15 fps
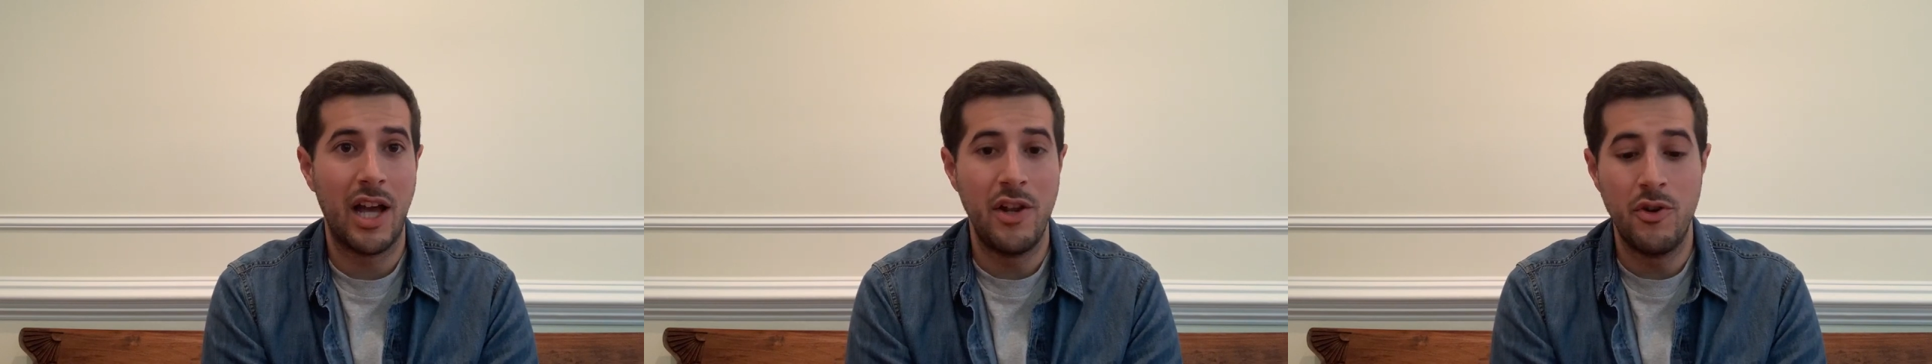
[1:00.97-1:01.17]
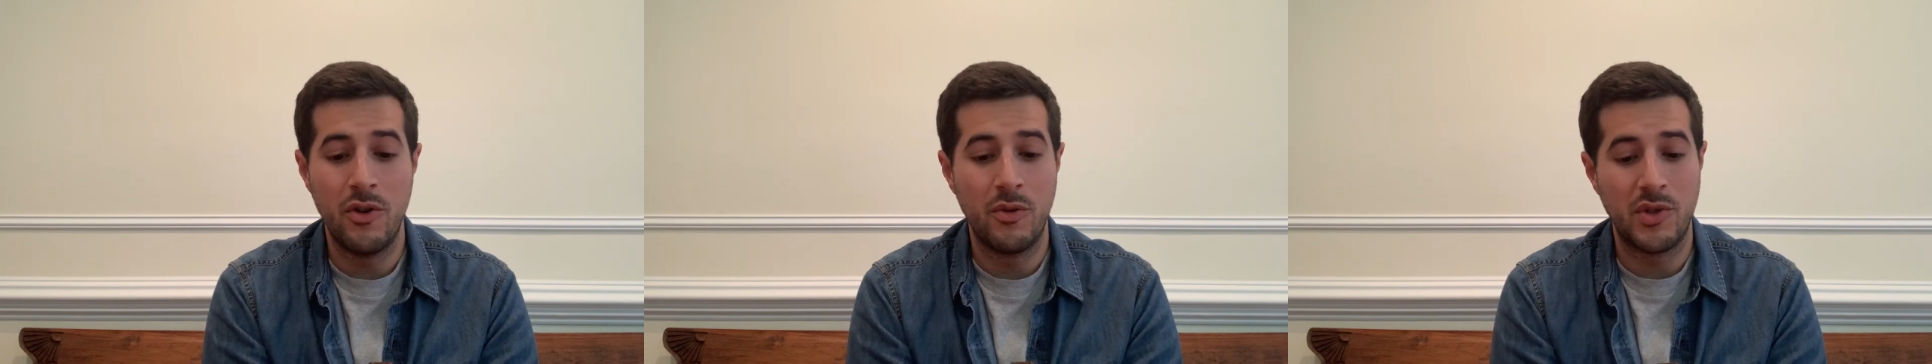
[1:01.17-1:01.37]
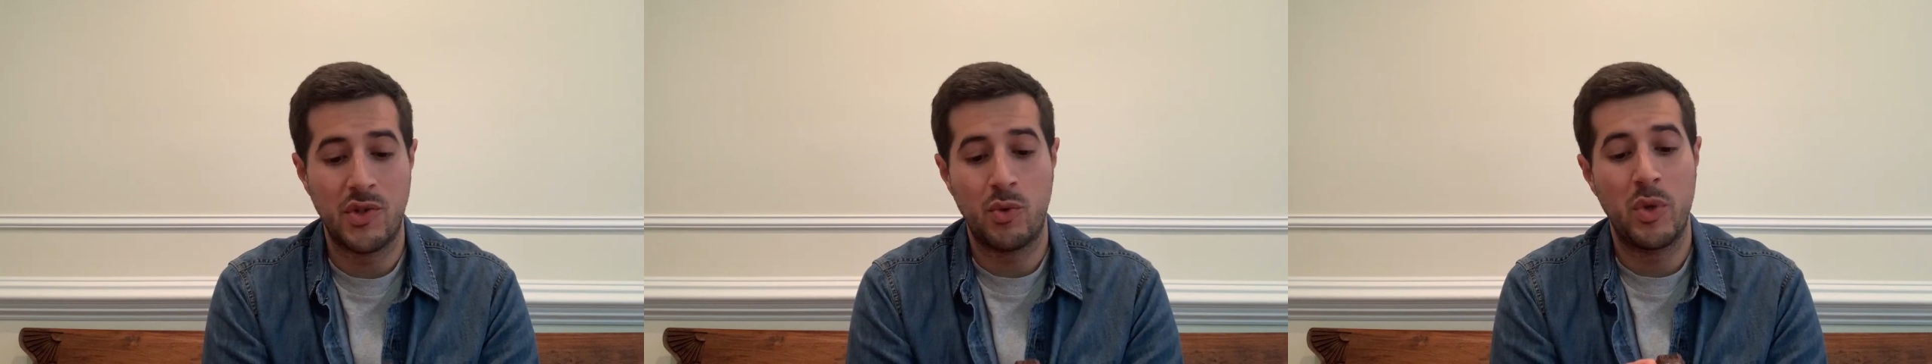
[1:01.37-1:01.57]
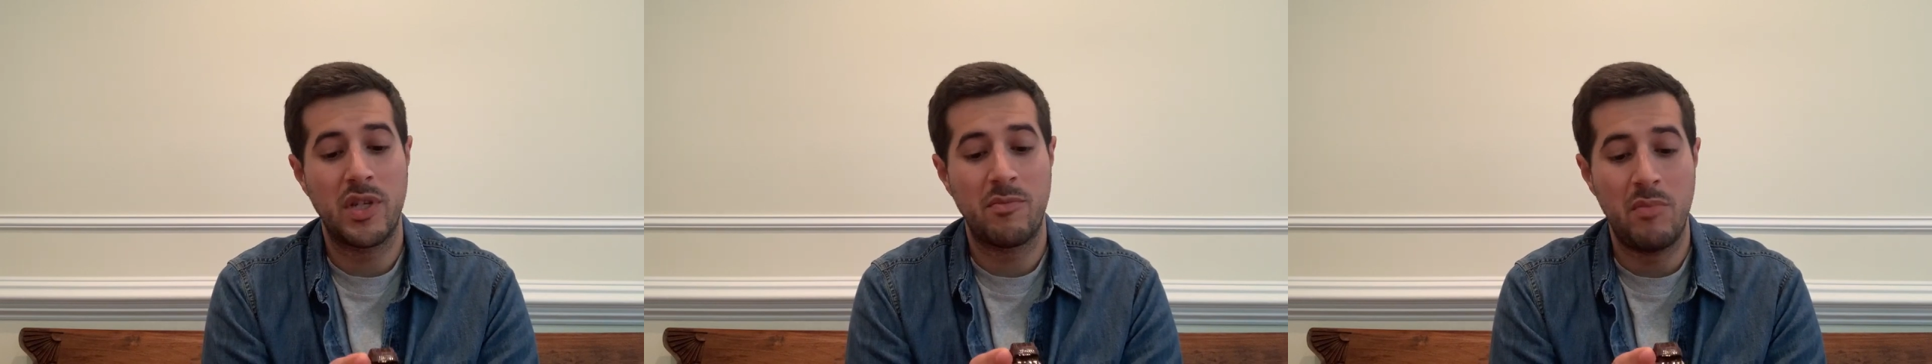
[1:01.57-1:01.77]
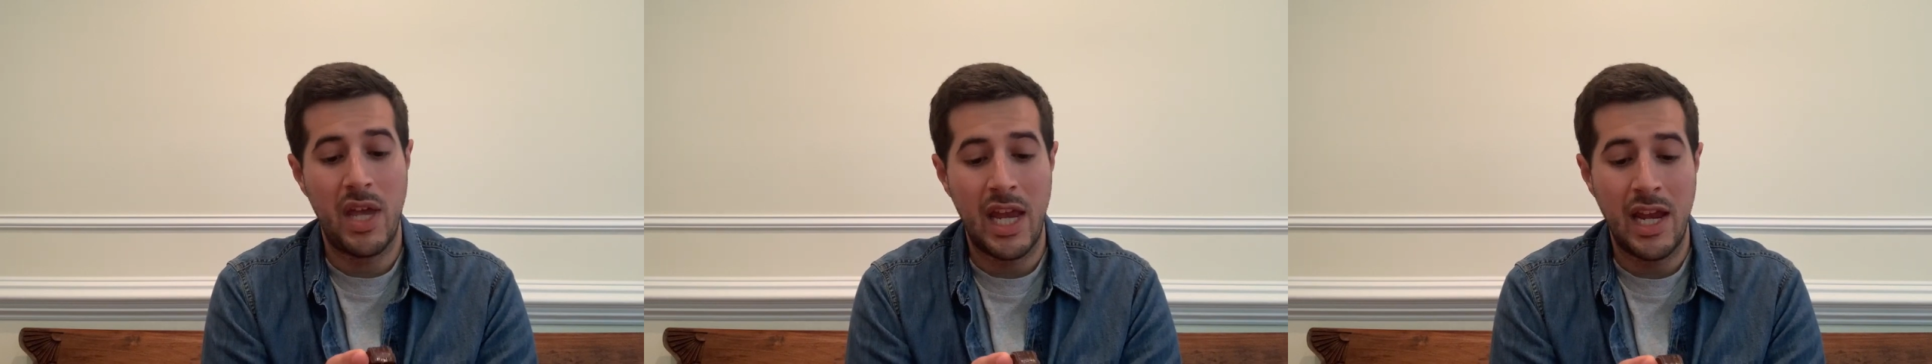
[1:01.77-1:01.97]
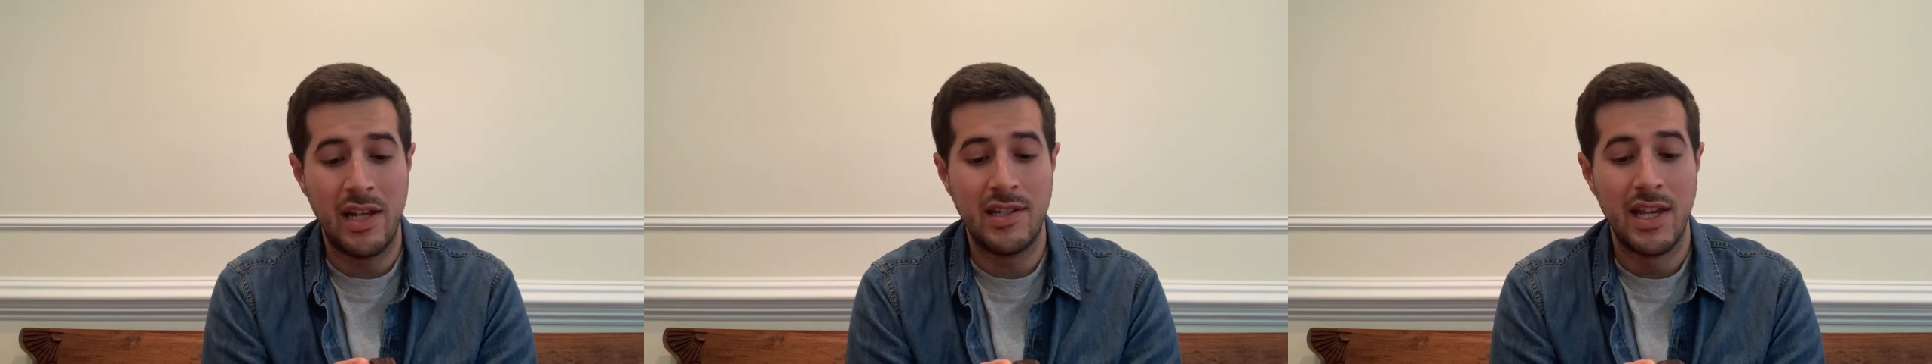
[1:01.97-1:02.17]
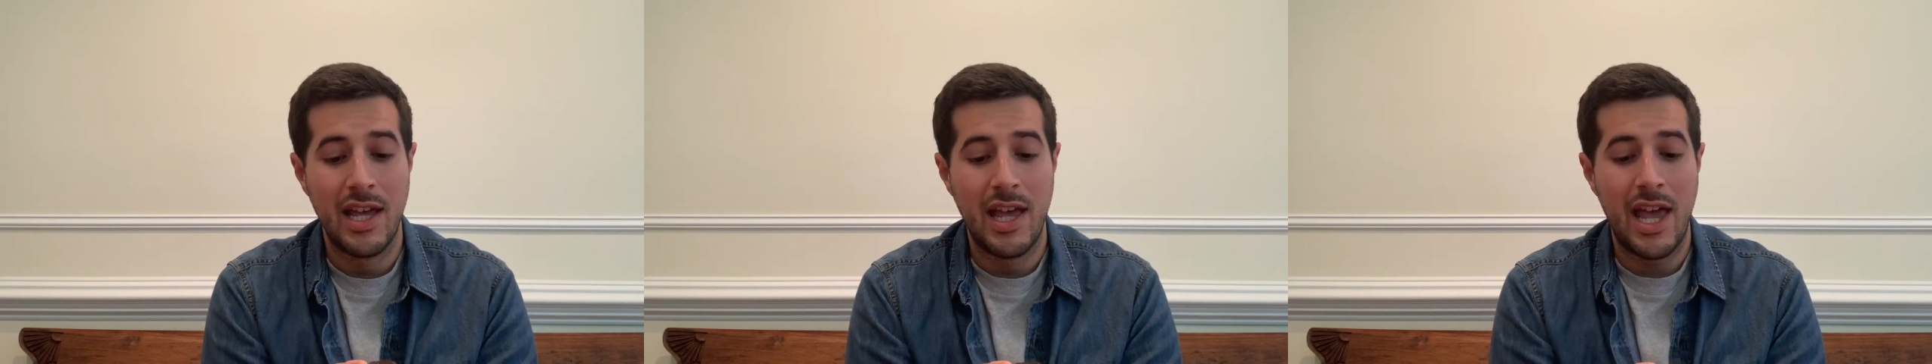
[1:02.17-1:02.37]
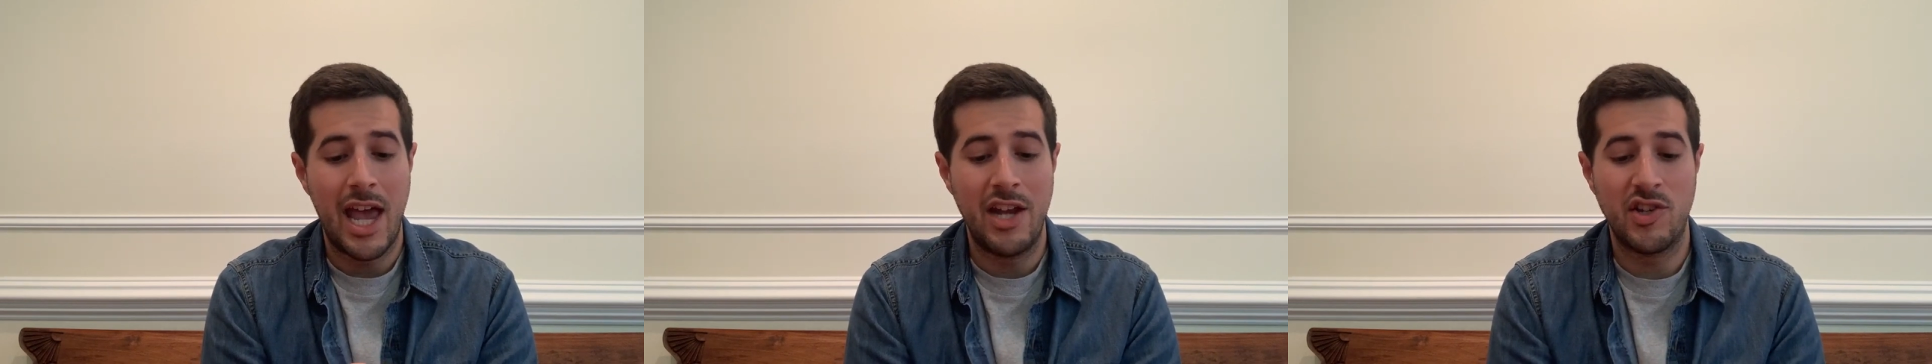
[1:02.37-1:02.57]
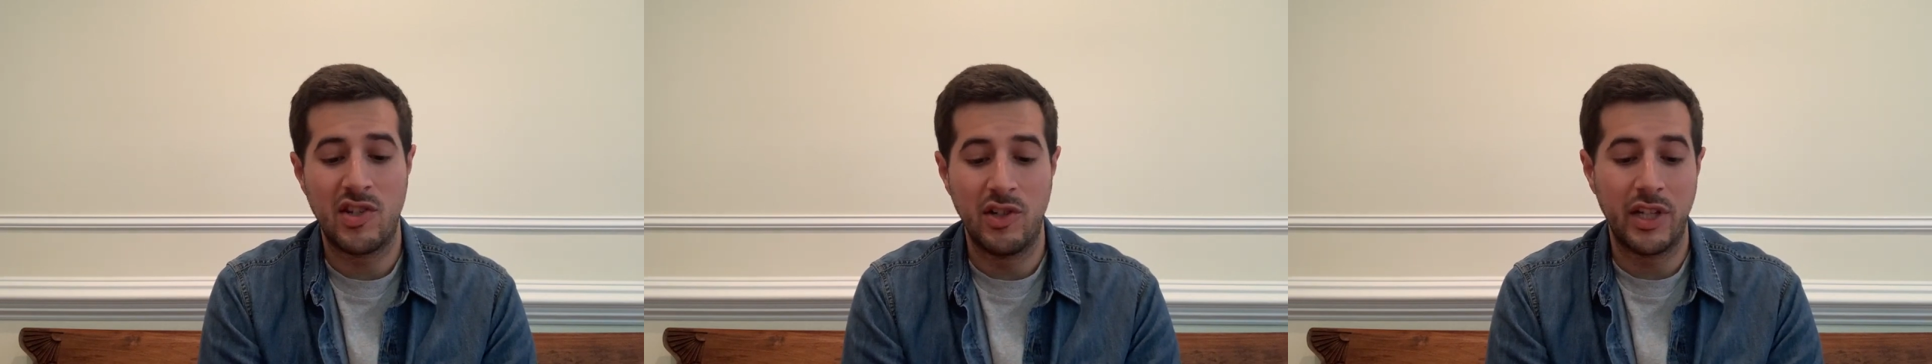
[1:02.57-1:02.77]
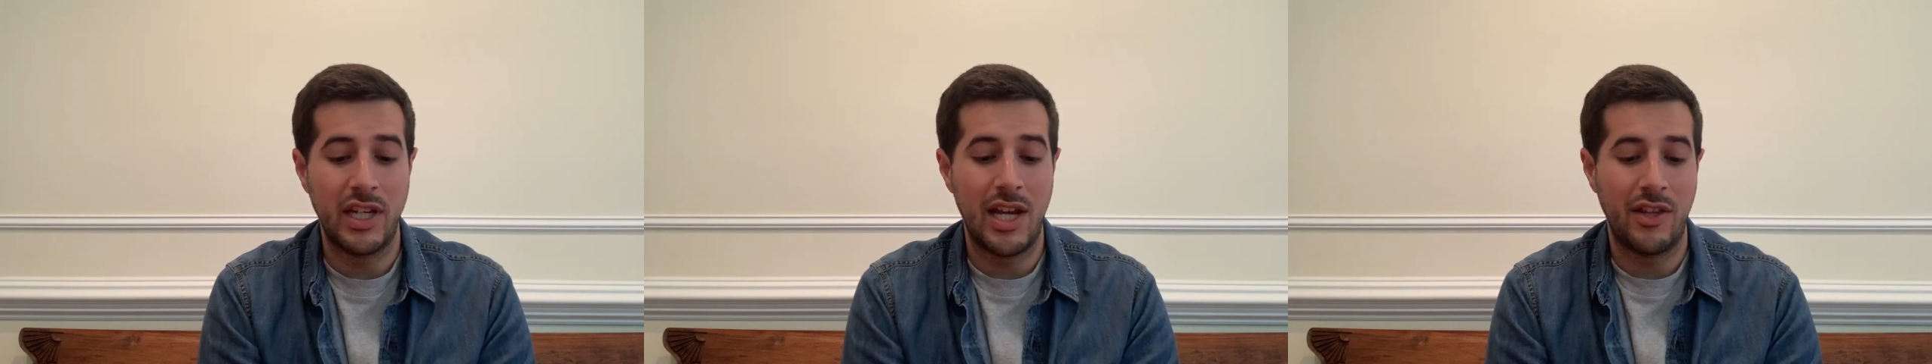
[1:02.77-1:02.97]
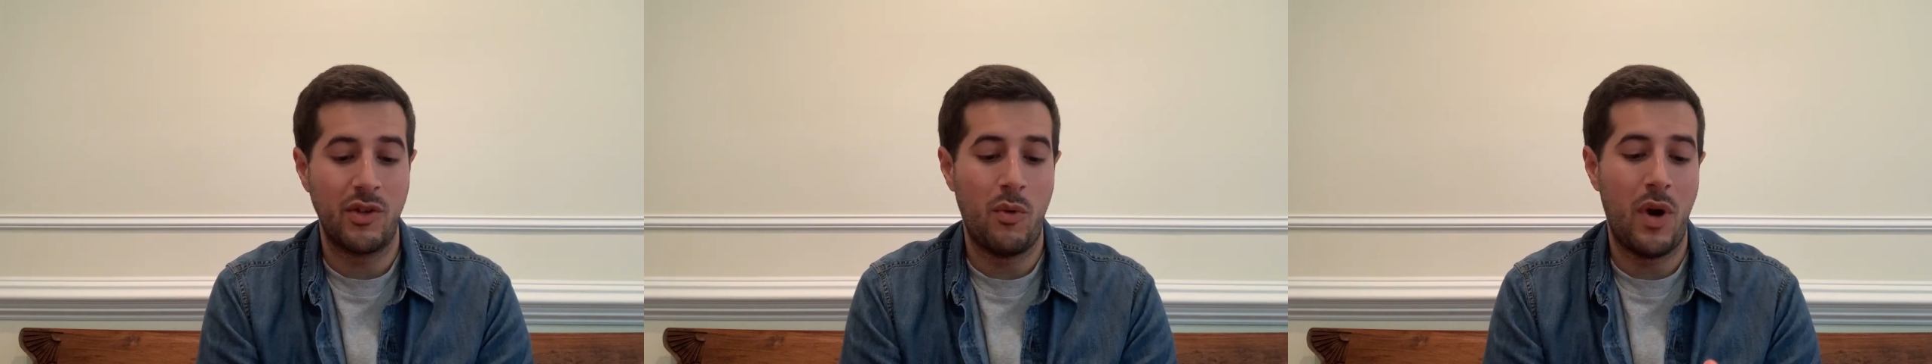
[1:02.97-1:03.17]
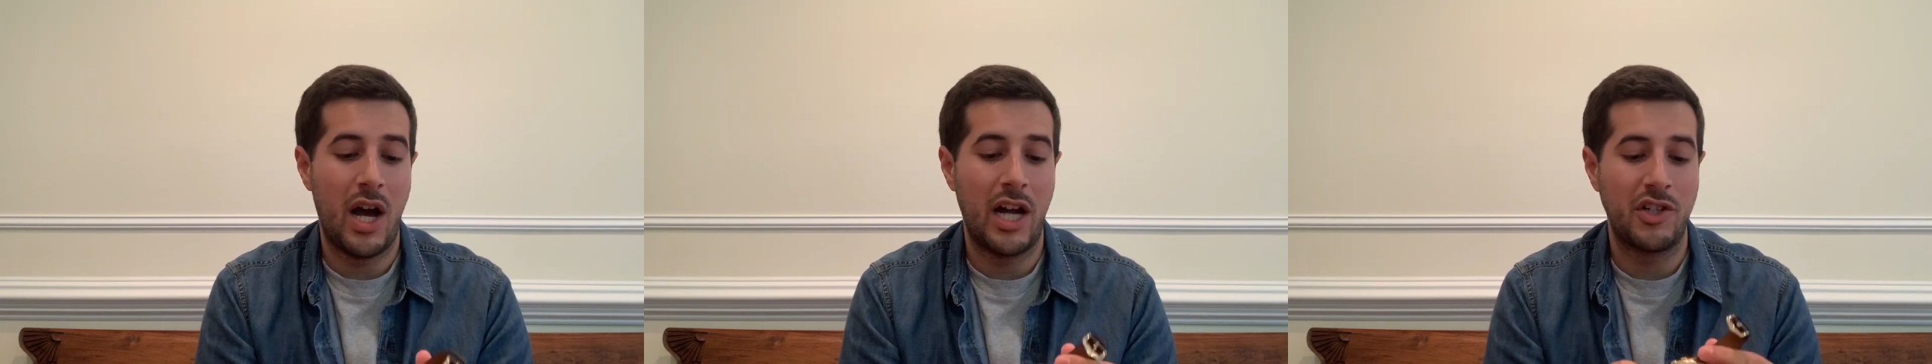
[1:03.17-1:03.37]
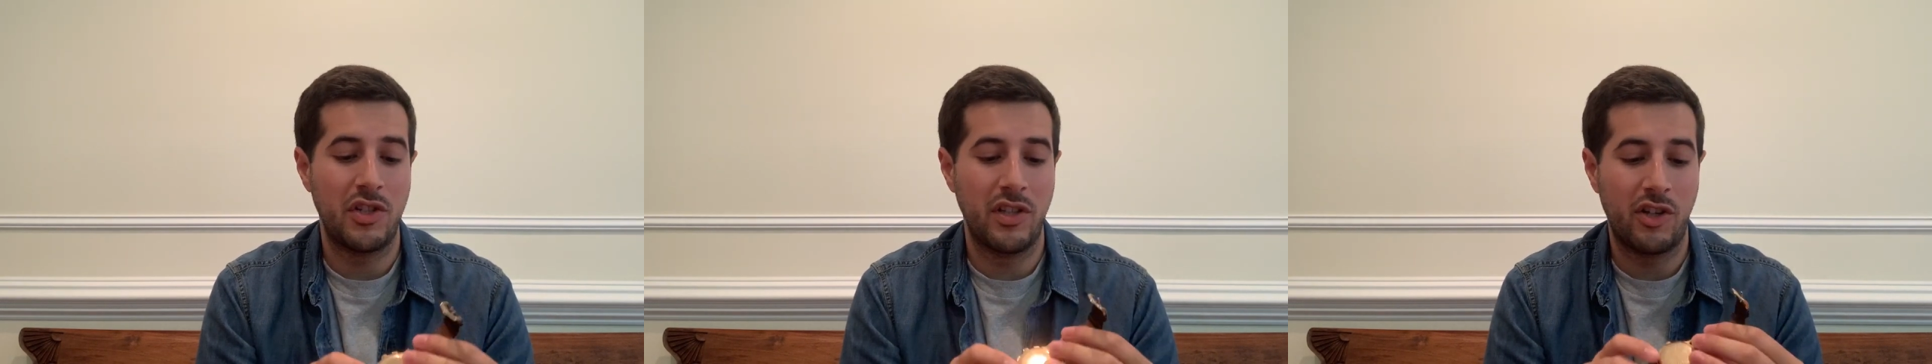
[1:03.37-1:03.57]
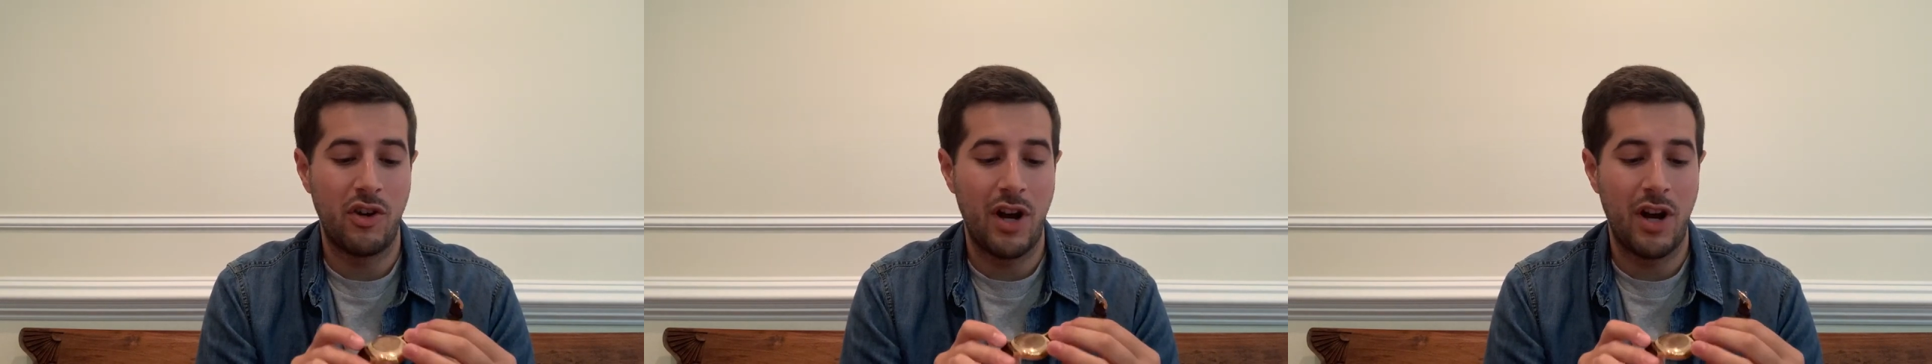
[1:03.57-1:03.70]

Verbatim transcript: I knew it was Swiss made, and just looking at the watch and the